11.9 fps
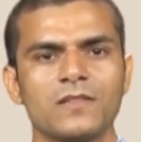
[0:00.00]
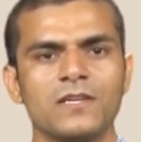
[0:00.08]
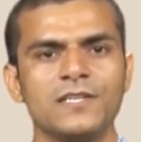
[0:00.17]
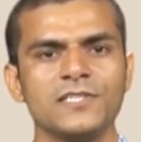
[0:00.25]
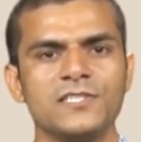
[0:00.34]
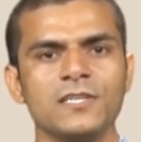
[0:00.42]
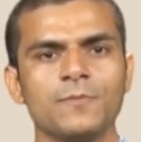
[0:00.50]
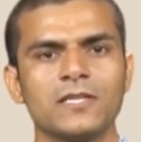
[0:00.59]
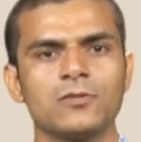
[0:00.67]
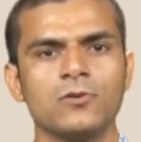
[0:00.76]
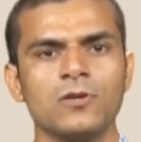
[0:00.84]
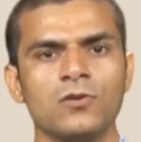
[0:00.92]
The teaching
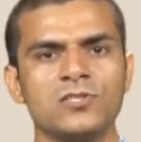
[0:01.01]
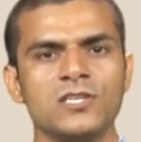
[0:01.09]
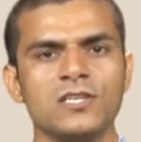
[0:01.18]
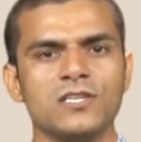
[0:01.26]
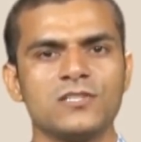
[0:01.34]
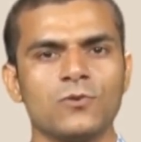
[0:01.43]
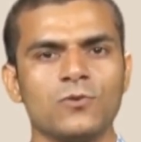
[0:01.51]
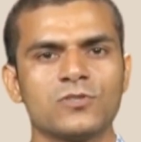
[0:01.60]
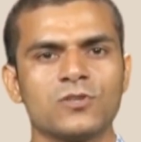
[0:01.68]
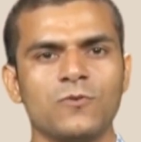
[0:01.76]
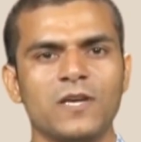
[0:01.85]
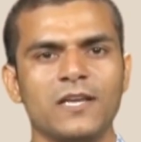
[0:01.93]
methodology is
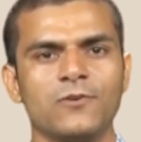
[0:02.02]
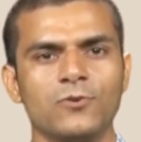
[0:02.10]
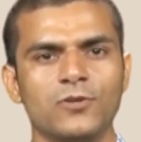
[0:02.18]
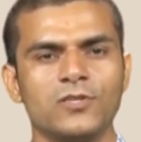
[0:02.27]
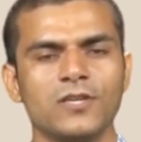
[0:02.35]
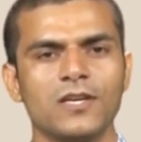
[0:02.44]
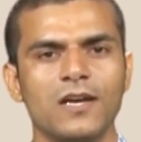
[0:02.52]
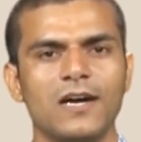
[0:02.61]
also very good.